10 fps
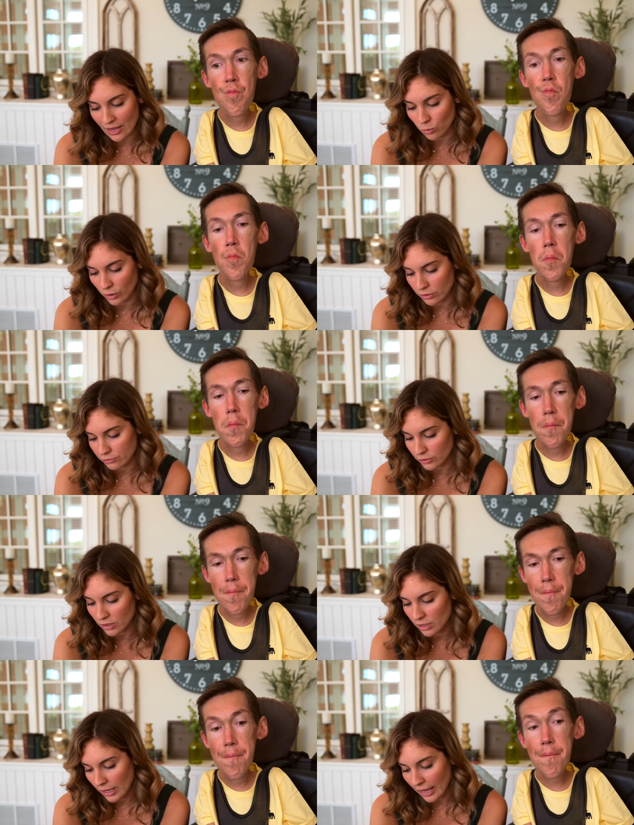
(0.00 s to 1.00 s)
Speaker 1: and
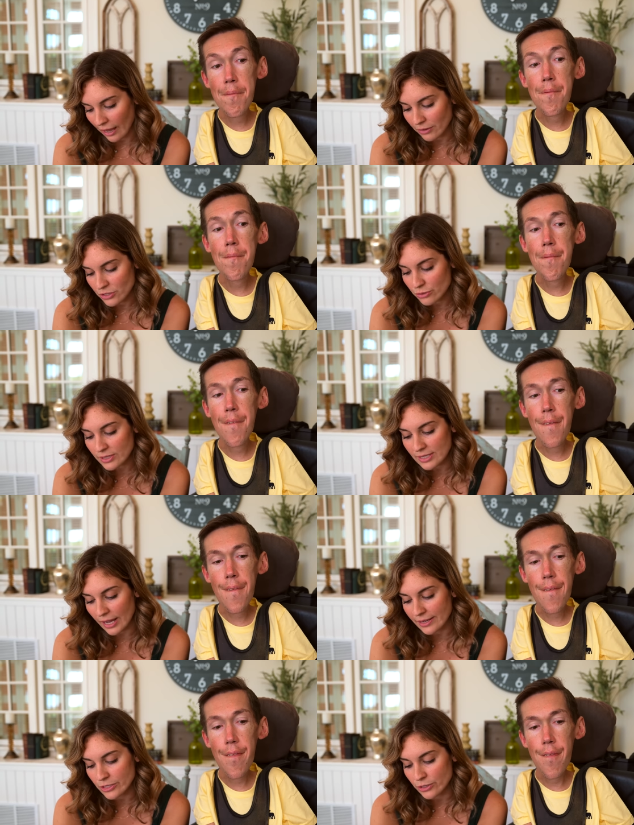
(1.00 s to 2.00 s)
wonderful. How did you
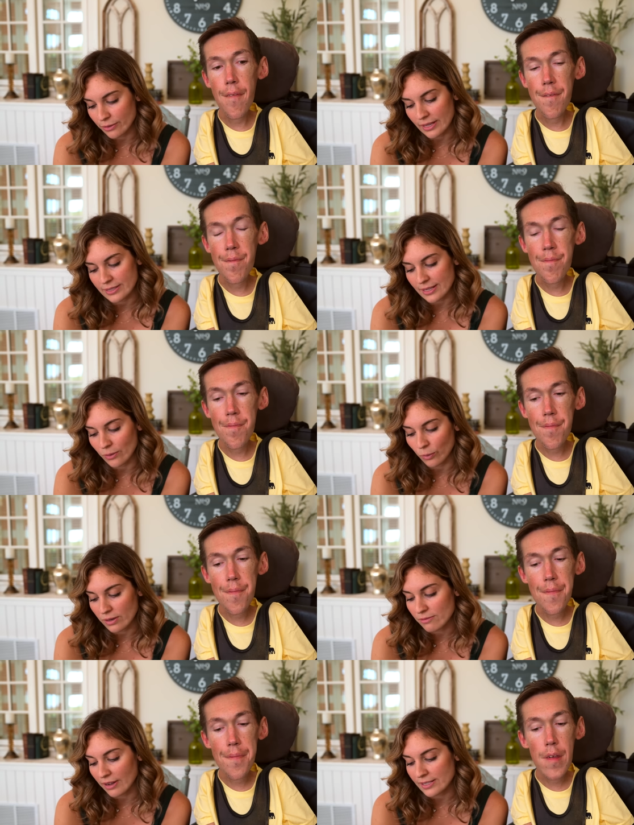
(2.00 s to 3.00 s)
decide to do this, and
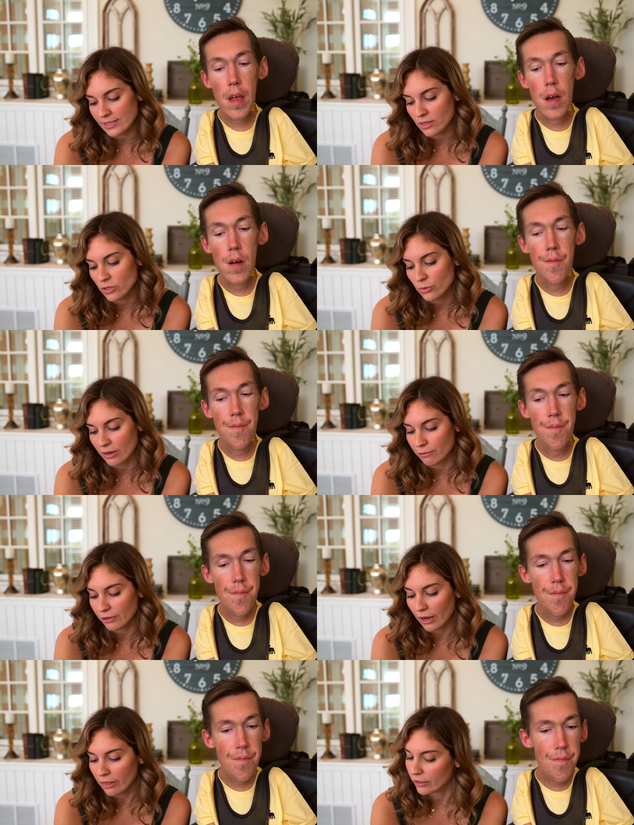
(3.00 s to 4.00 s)
what advice can you give
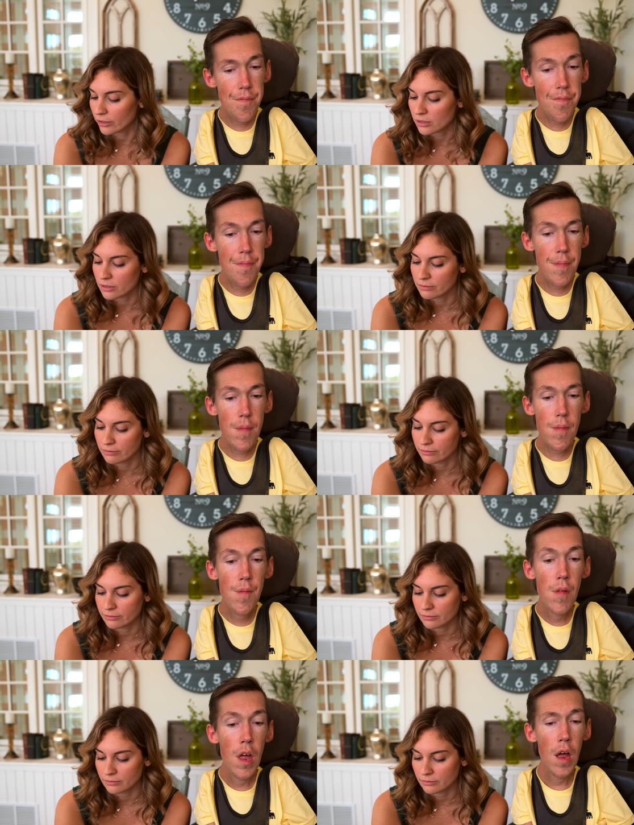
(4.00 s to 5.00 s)
for others?
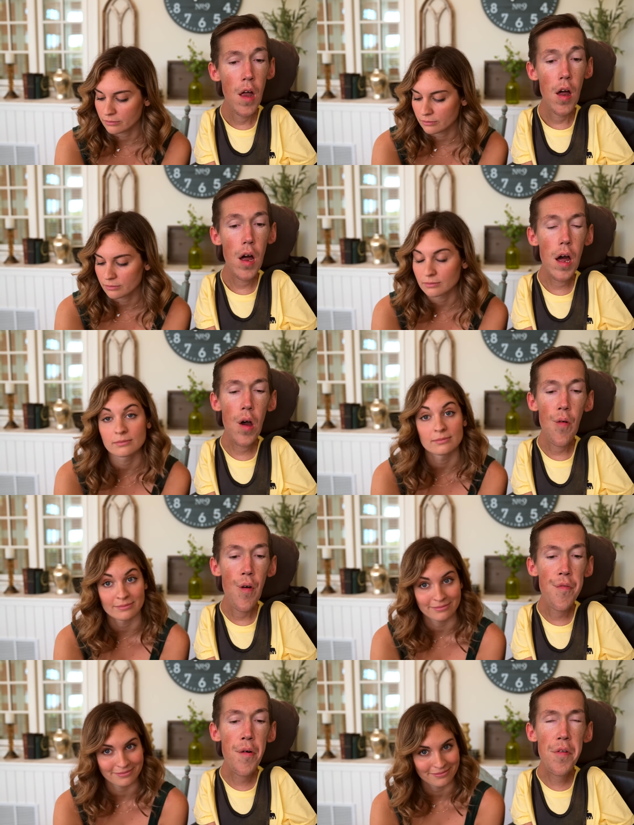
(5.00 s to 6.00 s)

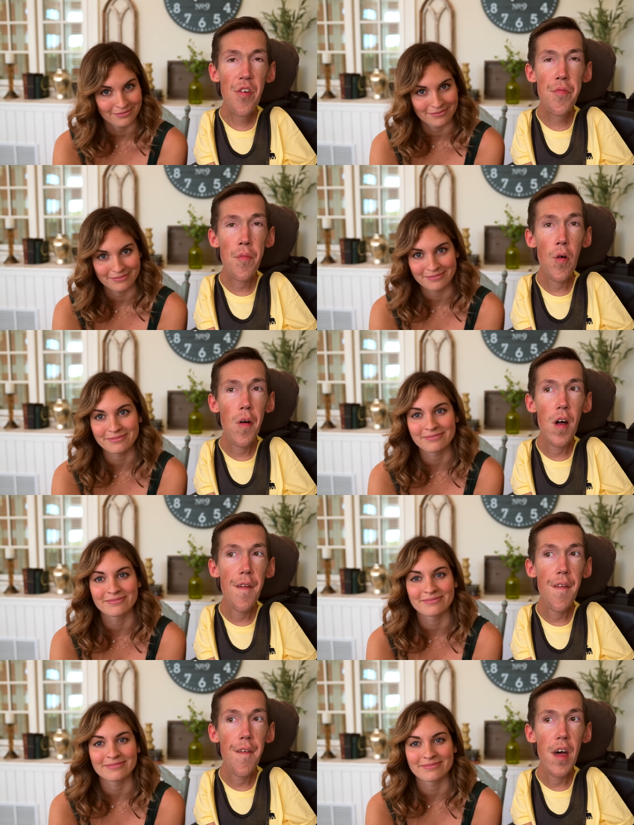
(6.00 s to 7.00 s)
Speaker 2: Well, focus more
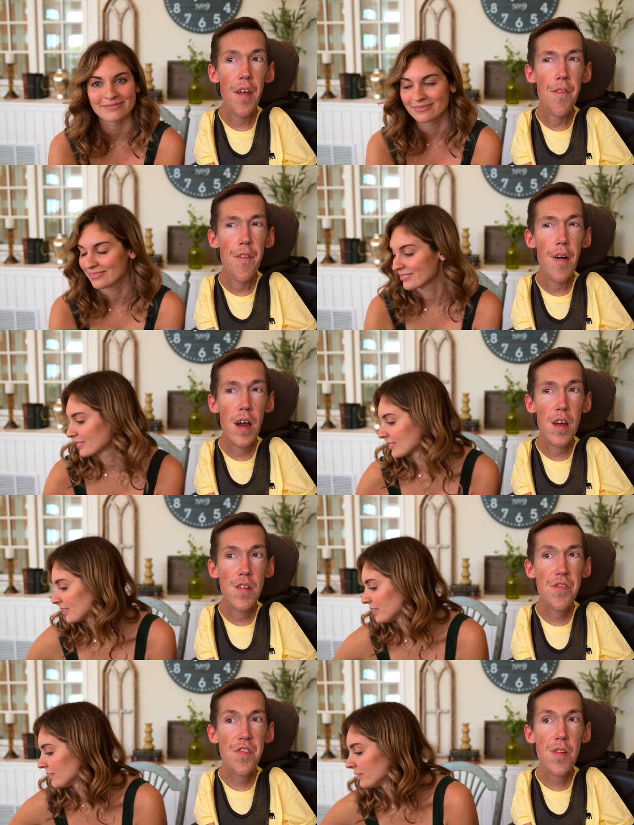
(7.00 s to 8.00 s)
on the
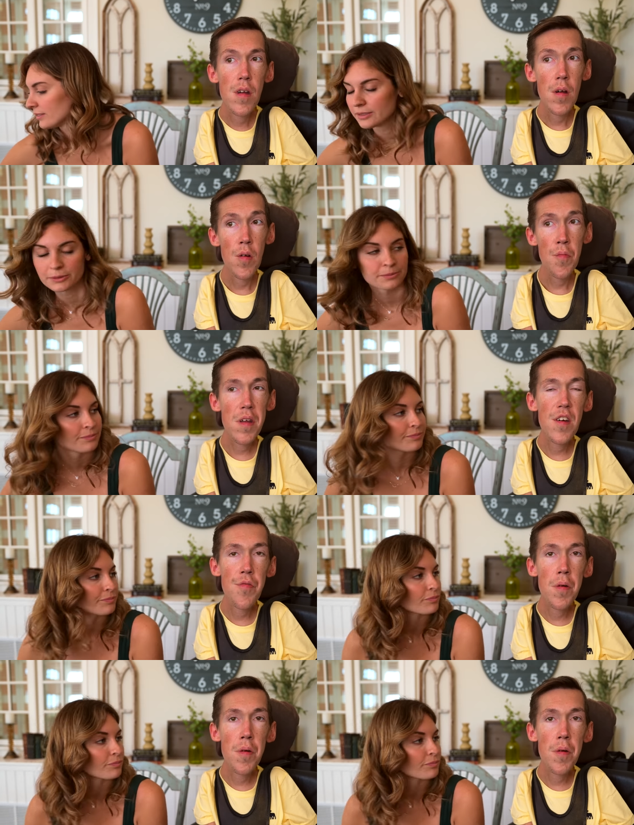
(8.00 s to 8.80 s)
advice because